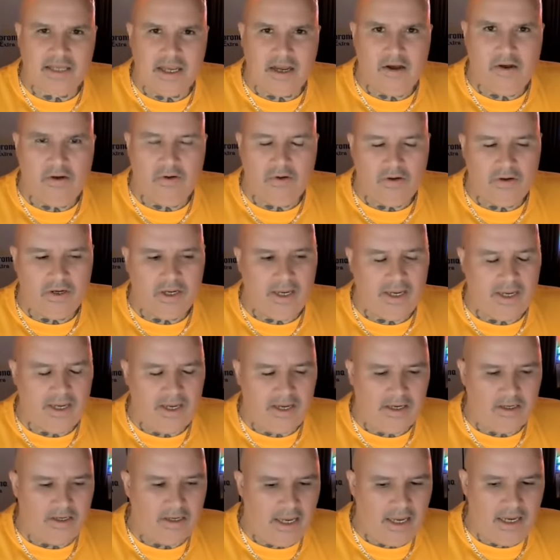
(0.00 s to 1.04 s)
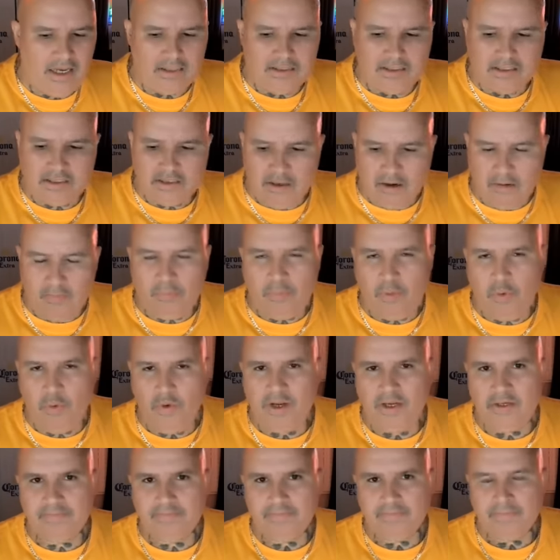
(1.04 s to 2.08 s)
cell, and at some
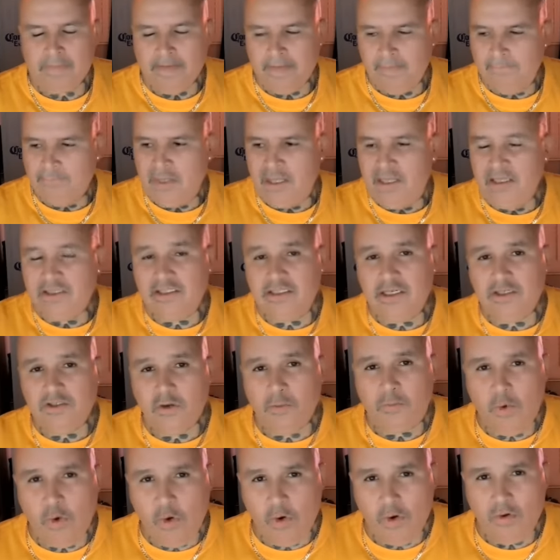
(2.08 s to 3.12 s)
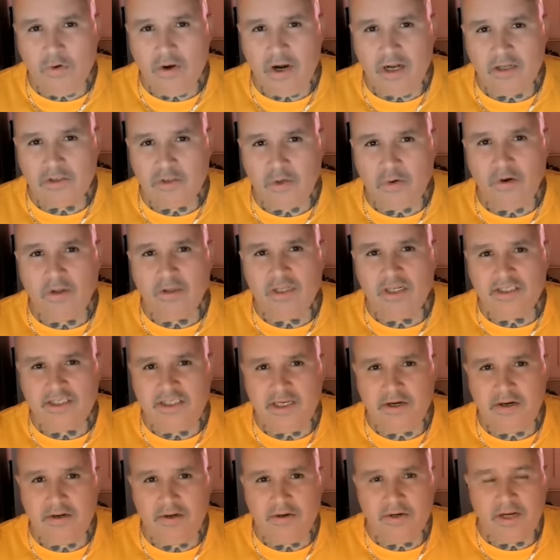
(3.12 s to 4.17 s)
point he sees a porter out there on the
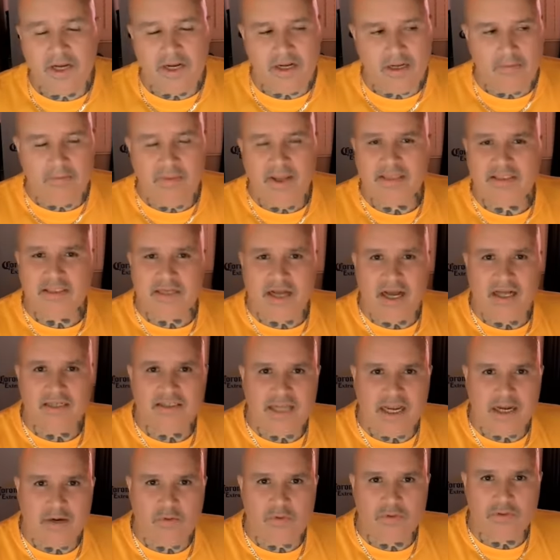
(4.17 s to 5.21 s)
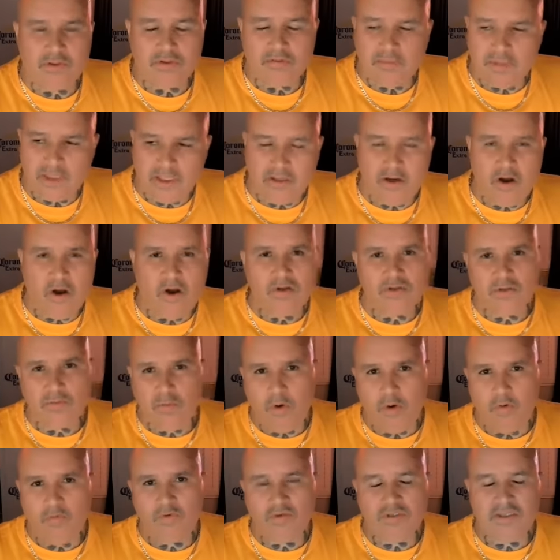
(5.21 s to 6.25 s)
tier and he makes contact with him. He calls
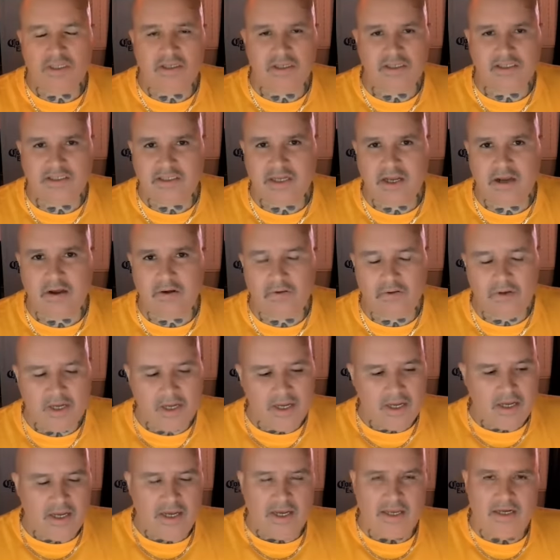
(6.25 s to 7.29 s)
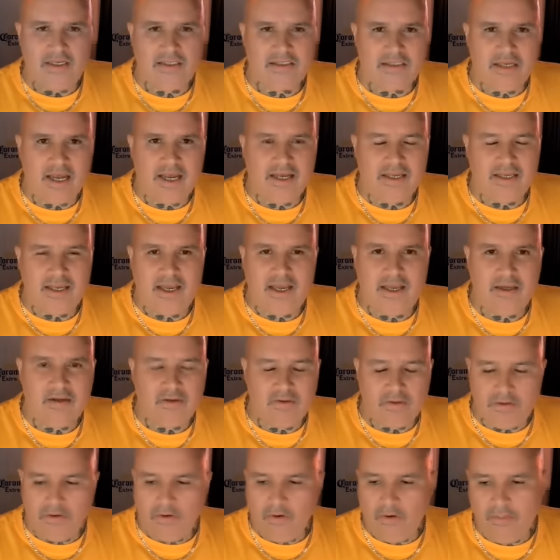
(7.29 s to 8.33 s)
him over to the cell and he's like, Hey,
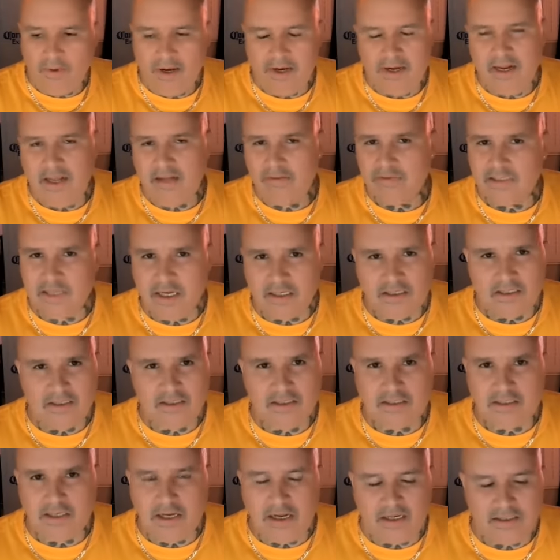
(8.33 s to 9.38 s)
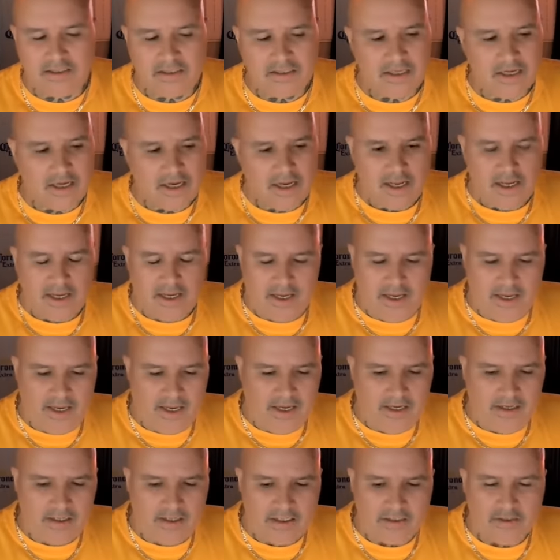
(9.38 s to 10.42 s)
you know, my name's such and such.
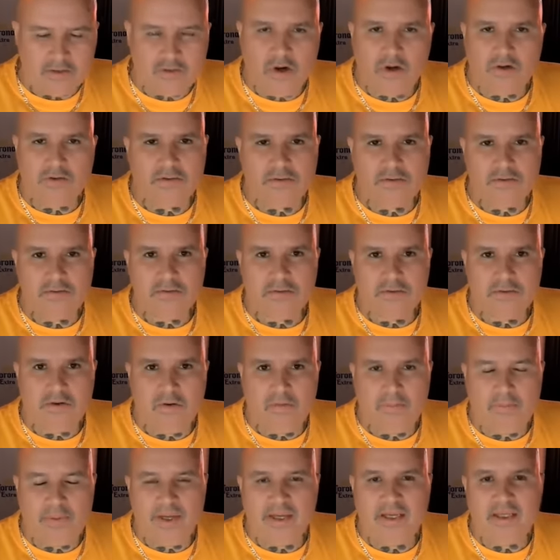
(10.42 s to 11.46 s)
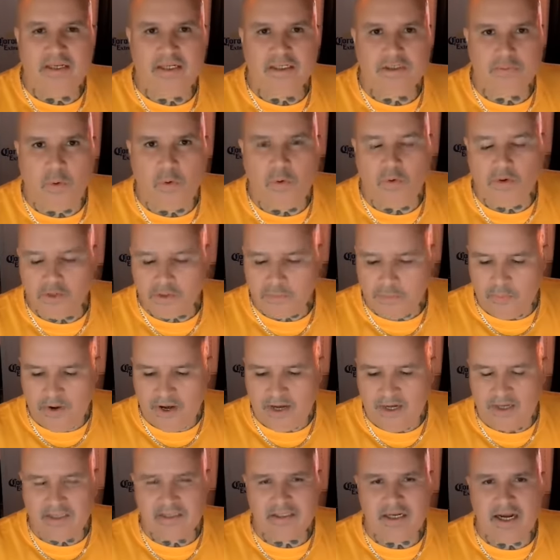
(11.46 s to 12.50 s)
And he starts, you know, picking this porter's
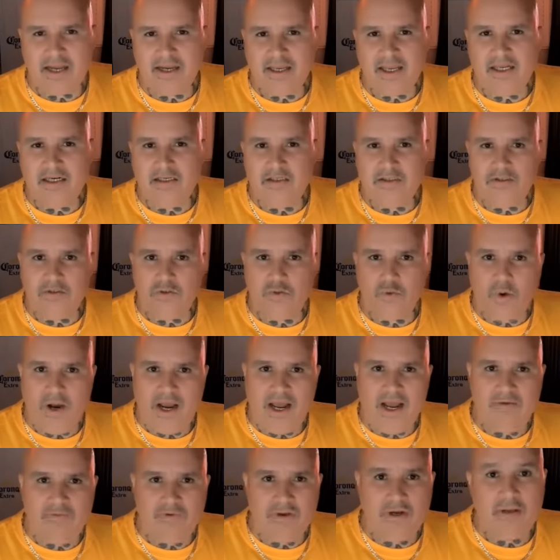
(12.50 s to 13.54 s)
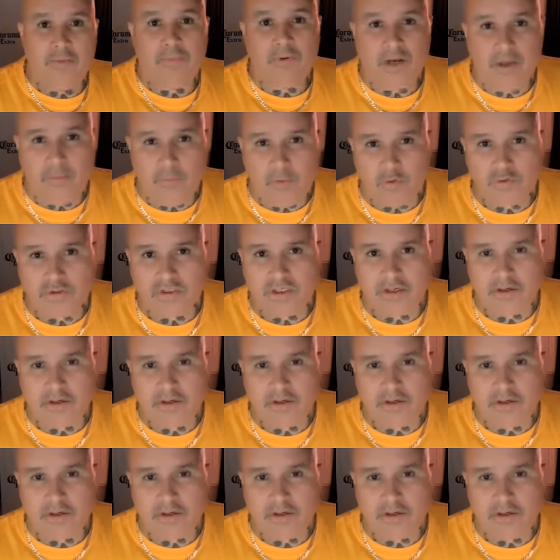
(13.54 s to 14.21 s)
brain. He's like, Hey, do I have any primos